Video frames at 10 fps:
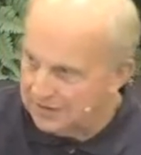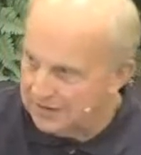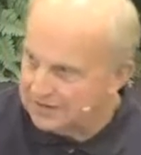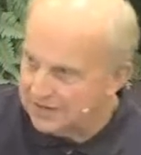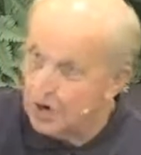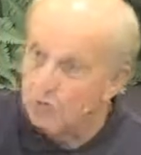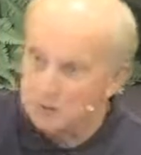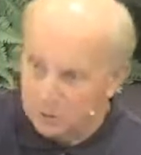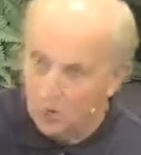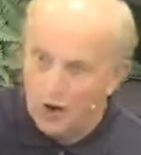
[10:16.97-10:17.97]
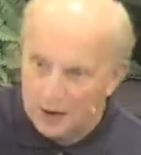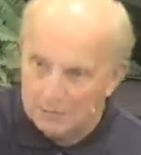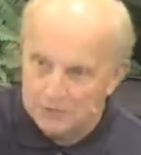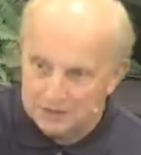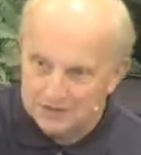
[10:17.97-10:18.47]
and tell me why
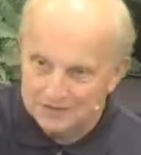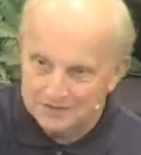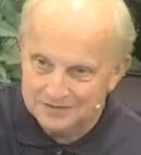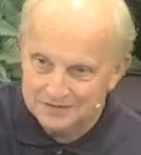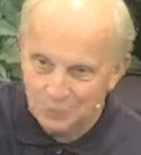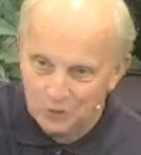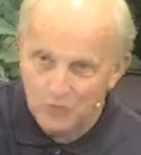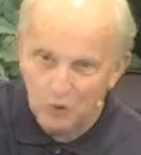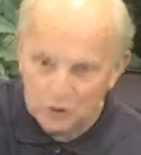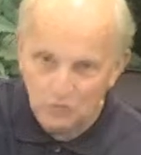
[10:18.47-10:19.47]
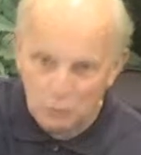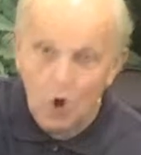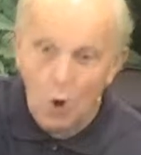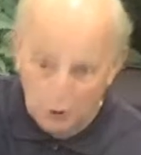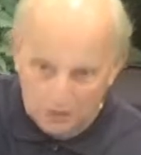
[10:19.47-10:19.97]
I'm being, what's
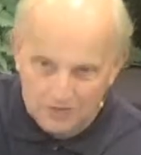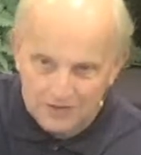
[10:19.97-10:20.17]
wrong.